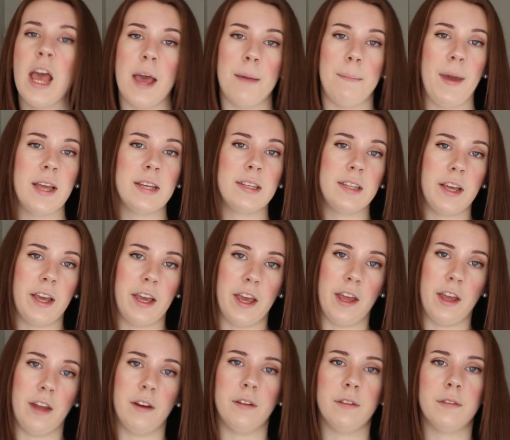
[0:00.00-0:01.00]
and paste it
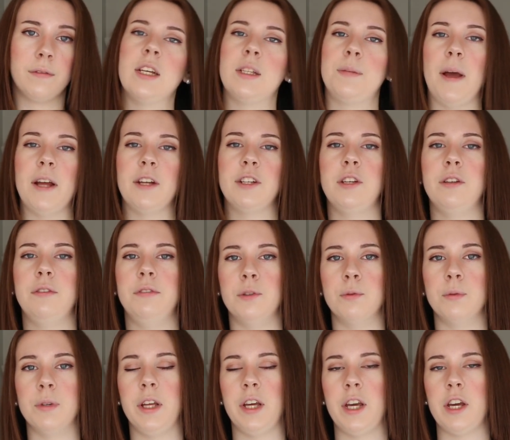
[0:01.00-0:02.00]
in, especially if
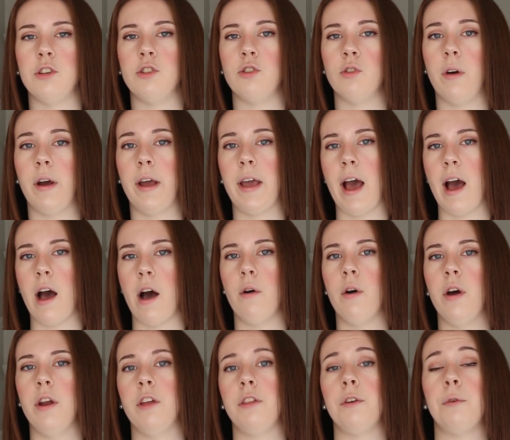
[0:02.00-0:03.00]
you really enjoy
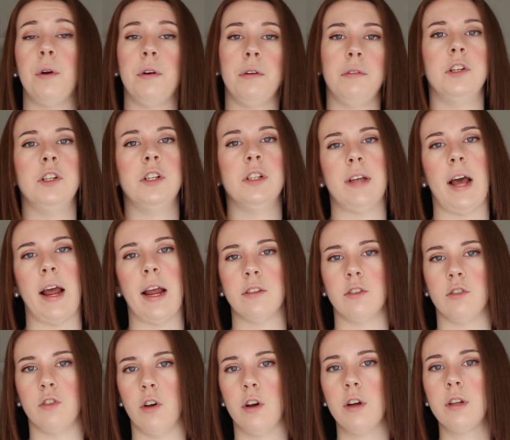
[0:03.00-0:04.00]
how another one of your
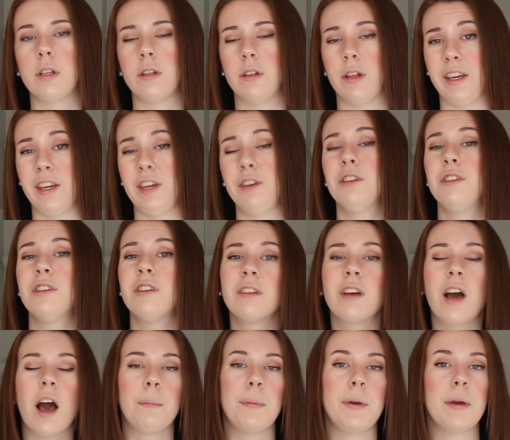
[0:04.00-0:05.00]
designs looked. Like you can just
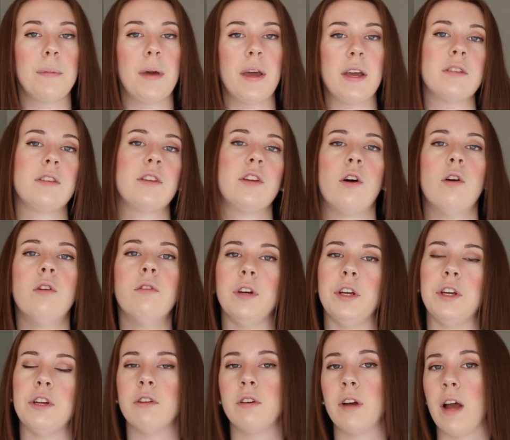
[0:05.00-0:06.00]
copy and paste it over.
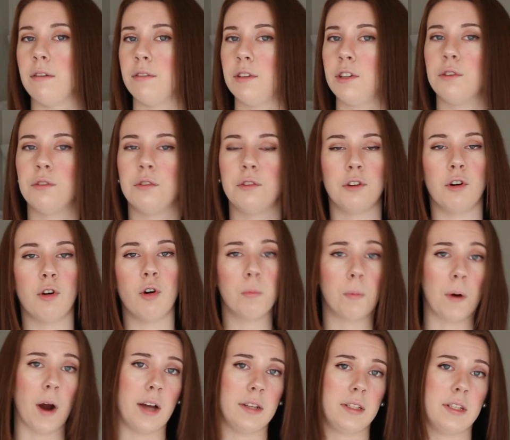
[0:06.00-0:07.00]
You don't have to go through the whole
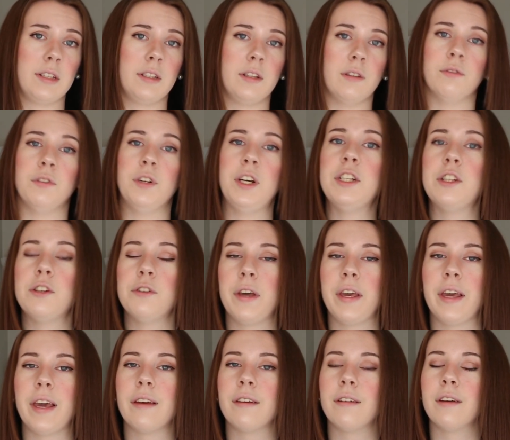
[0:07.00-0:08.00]
process of
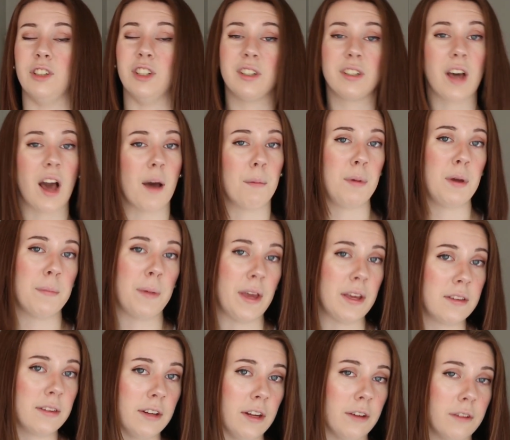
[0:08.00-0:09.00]
redoing it, just copy and
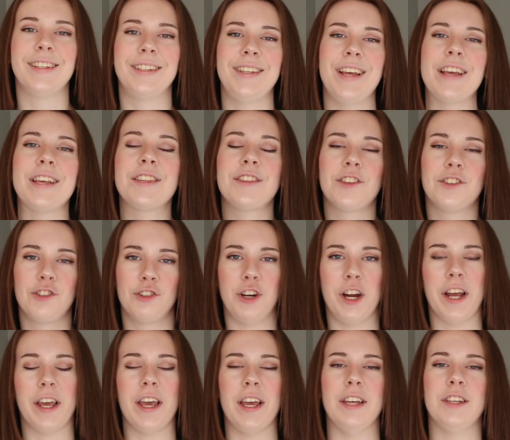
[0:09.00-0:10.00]
paste it. The sixth
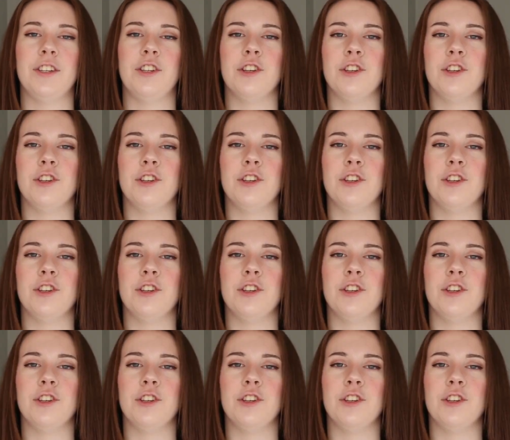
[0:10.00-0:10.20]
trick is